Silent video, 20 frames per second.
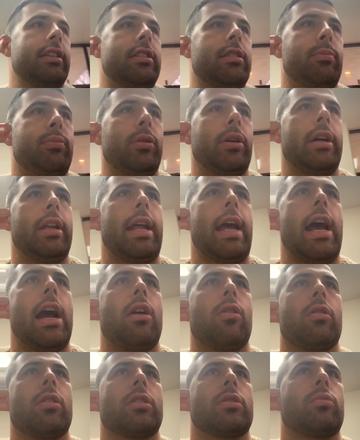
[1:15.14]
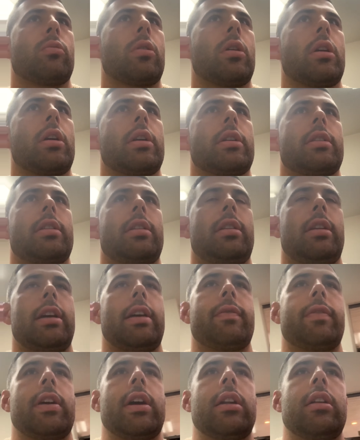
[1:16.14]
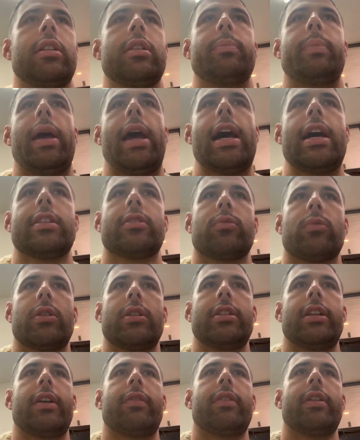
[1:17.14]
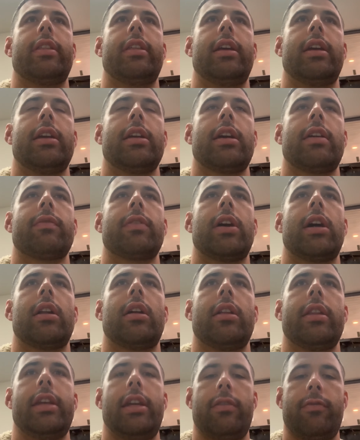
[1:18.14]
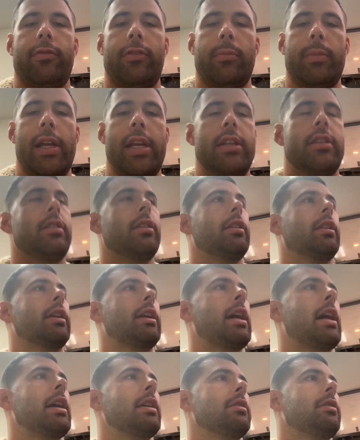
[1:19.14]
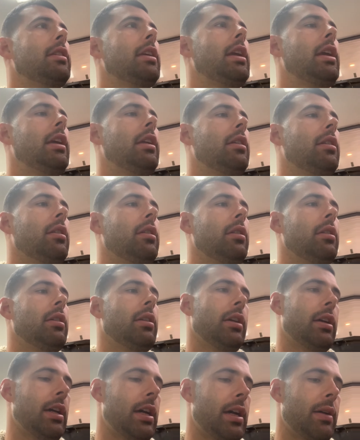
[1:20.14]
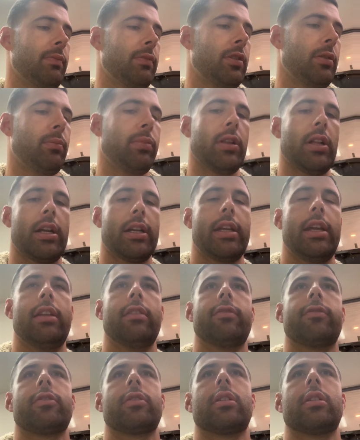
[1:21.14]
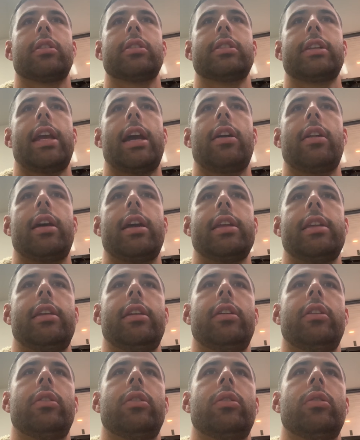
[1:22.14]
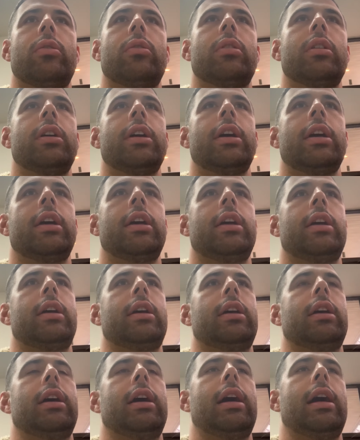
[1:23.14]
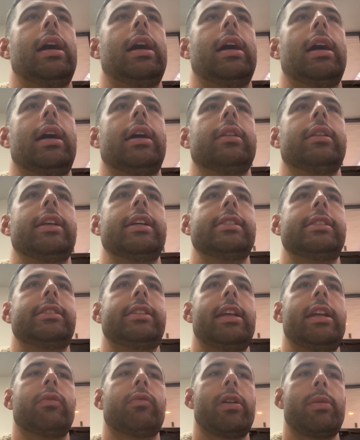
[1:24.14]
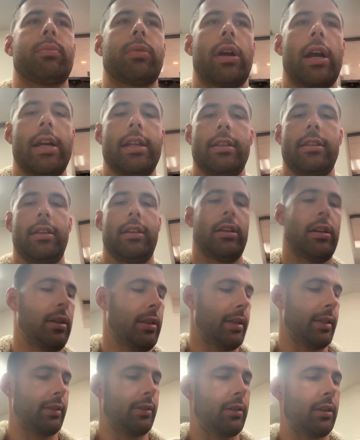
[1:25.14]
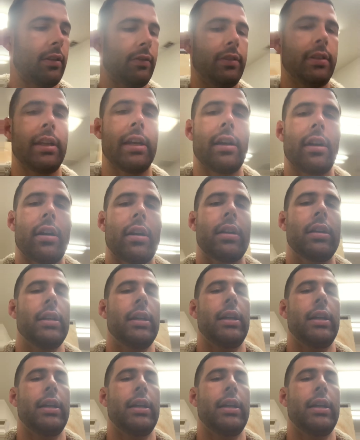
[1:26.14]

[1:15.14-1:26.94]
to put hours worked. I've got all the passwords, everything. I've got all the information the guys need to plug in for Scout IQ, listing, reprice it, all that stuff's there.